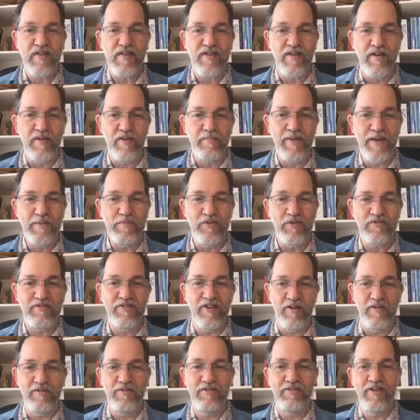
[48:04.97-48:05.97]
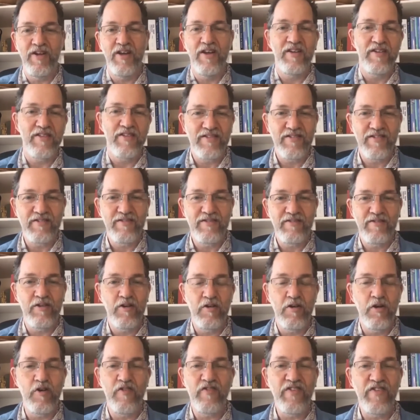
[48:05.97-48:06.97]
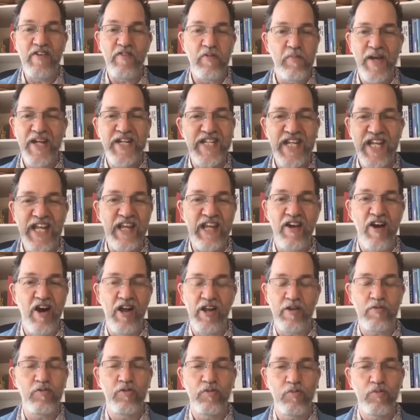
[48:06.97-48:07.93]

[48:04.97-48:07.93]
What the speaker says: So people who've never been to King Island